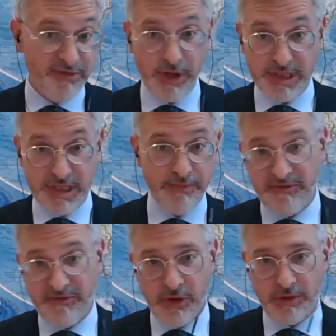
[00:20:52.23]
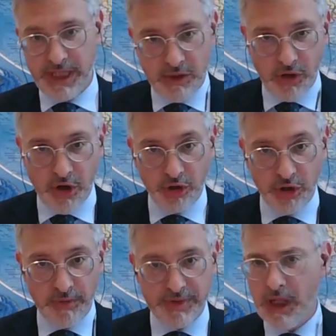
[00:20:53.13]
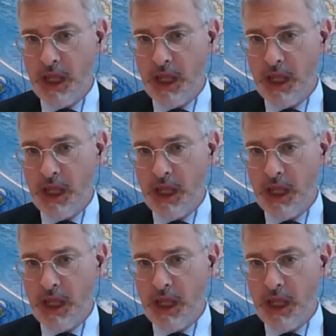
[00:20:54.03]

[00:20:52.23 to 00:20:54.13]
for example, from the EUROCONTROL.